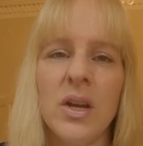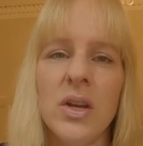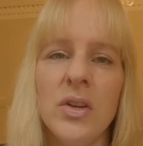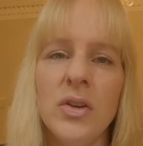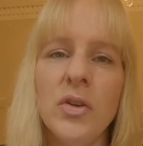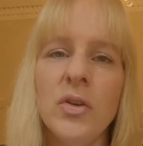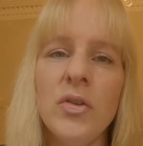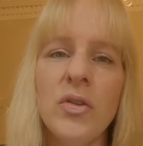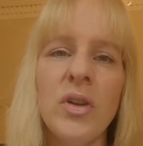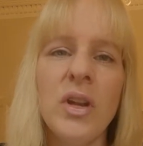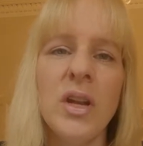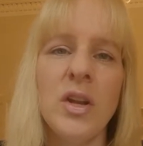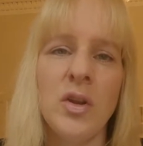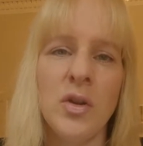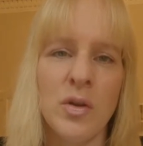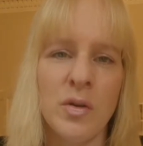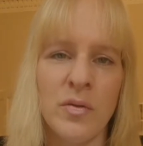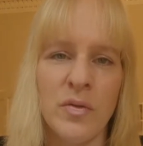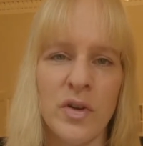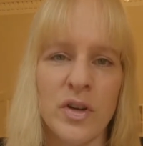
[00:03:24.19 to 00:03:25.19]
Usually the
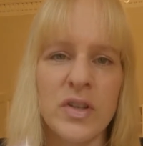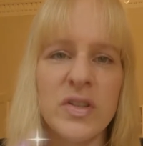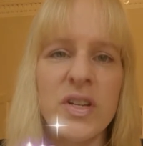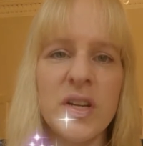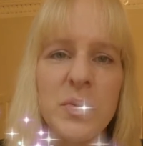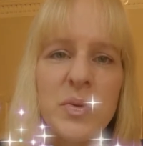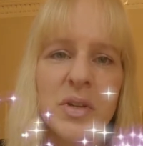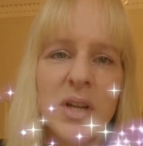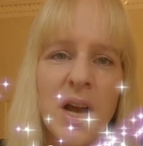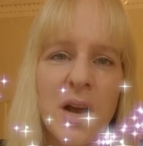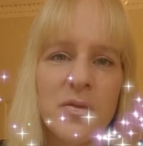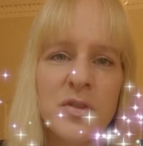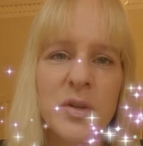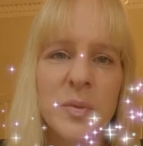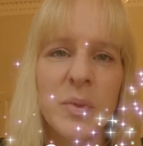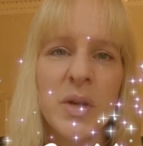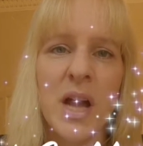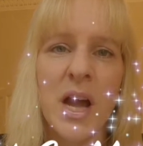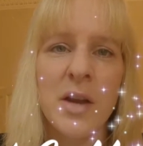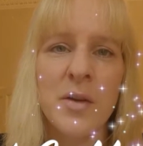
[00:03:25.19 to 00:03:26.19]
university will have
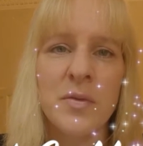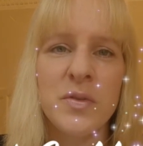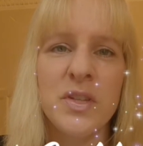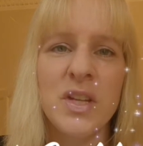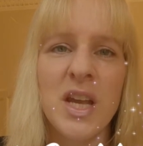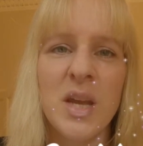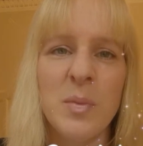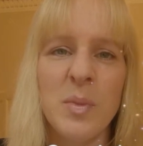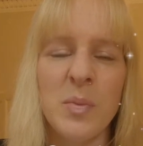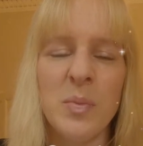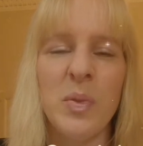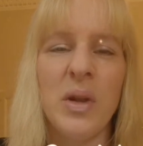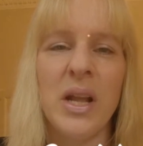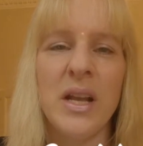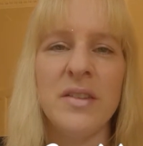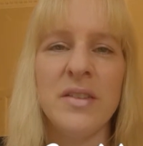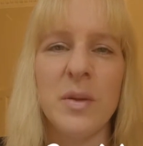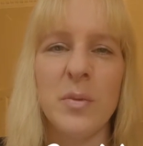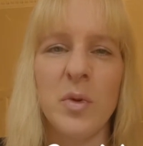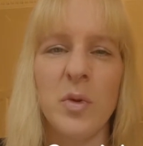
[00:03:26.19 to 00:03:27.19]
some kind of scheme in
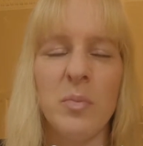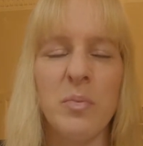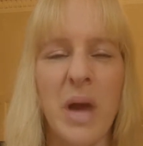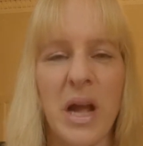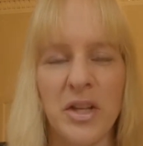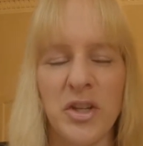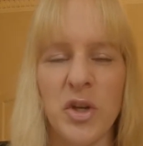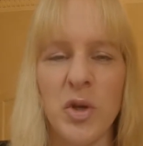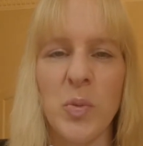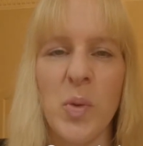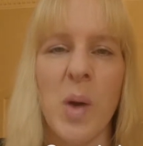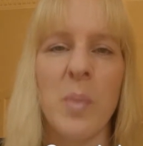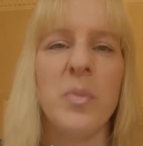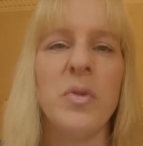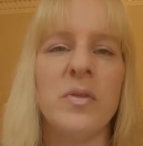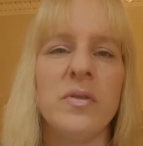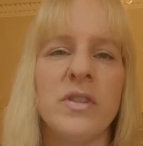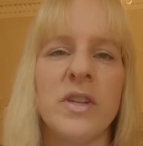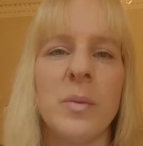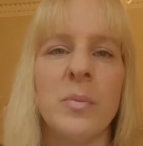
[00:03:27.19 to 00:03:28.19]
place that will match you up
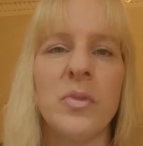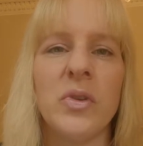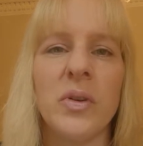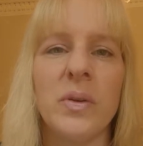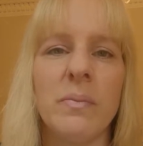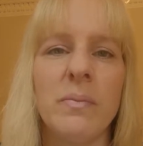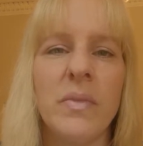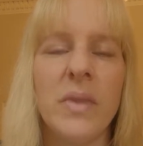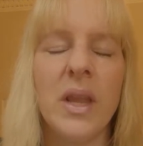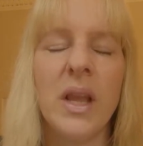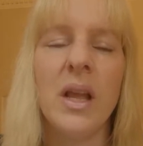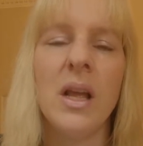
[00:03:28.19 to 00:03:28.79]
with someone.